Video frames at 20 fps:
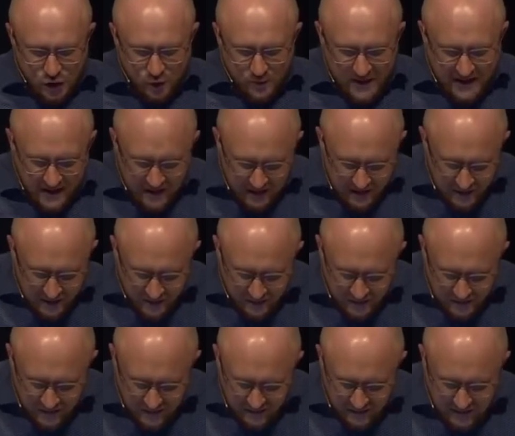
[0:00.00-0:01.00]
to be
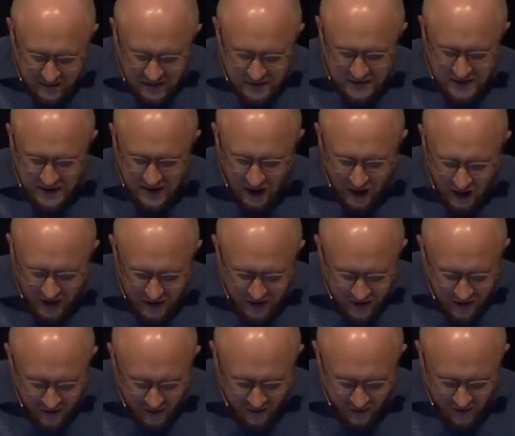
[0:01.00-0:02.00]
ignorant, to not
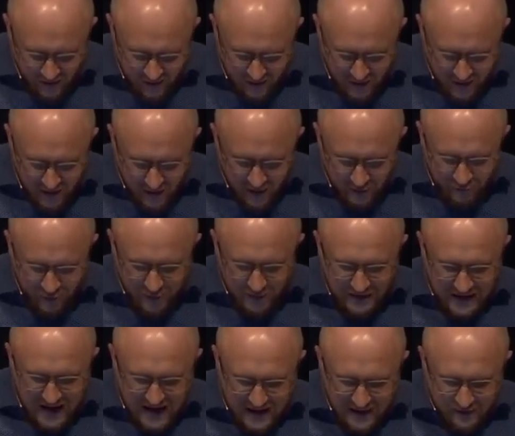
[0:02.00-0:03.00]
know
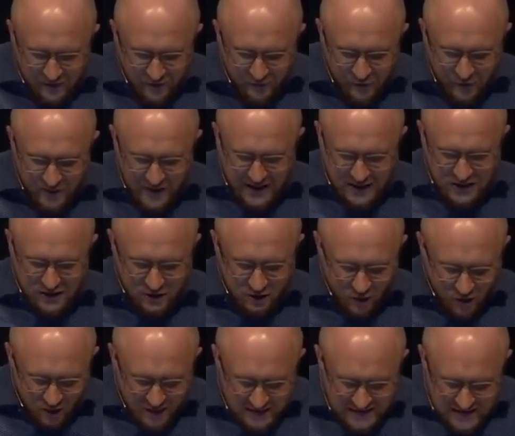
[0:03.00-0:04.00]
from lack of information
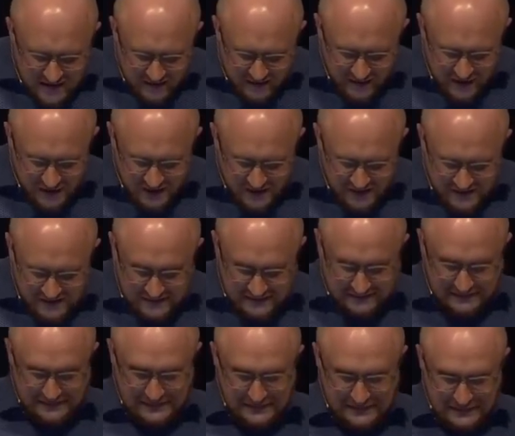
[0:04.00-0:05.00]
or intelligence,
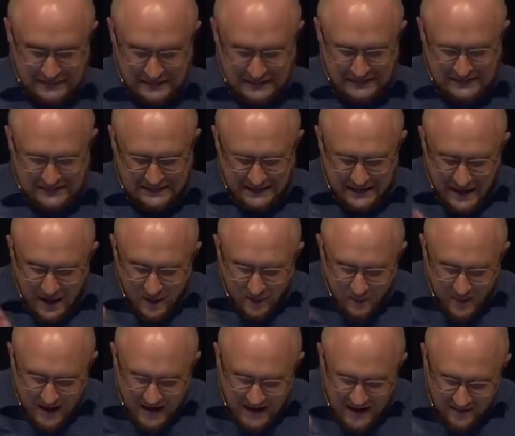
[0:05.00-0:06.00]
yikes,
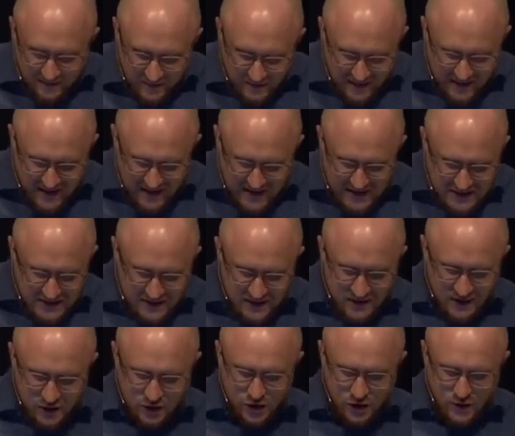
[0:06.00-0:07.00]
by
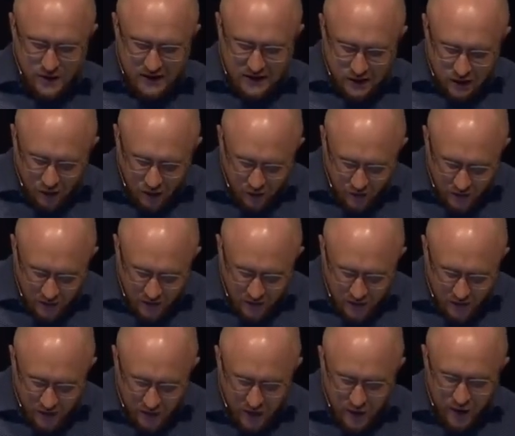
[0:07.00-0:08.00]
implication, to
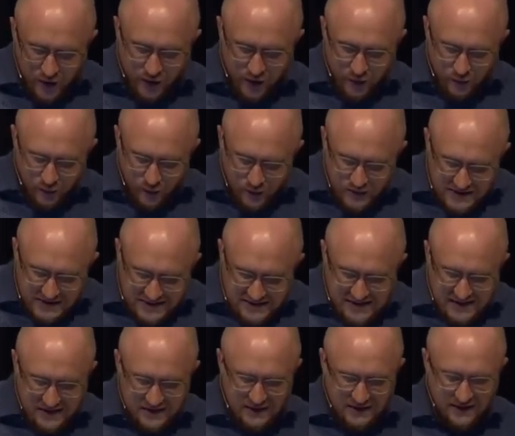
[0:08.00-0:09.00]
ignore through
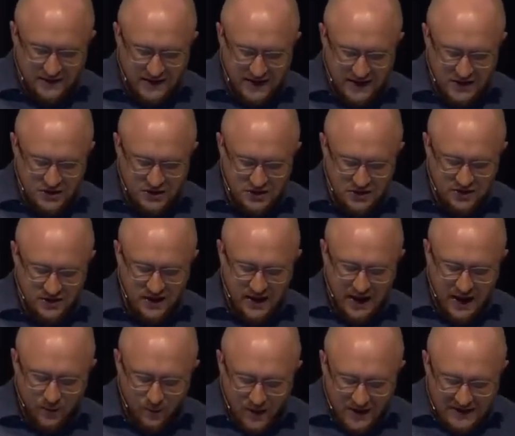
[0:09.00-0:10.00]

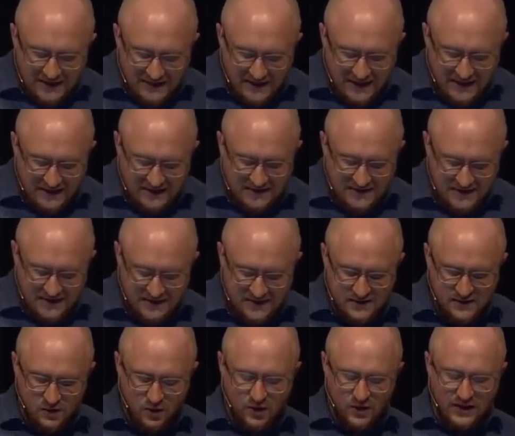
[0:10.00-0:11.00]
disinclination, a
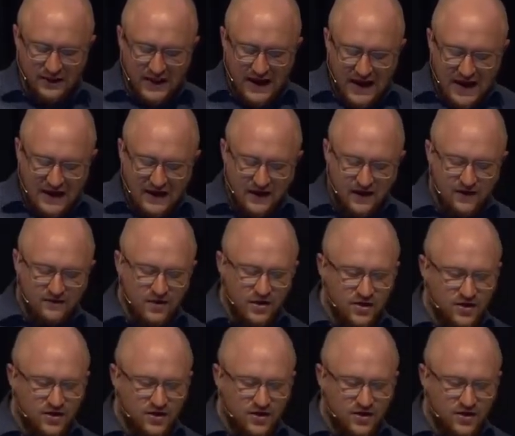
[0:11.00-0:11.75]
reluctance or lack of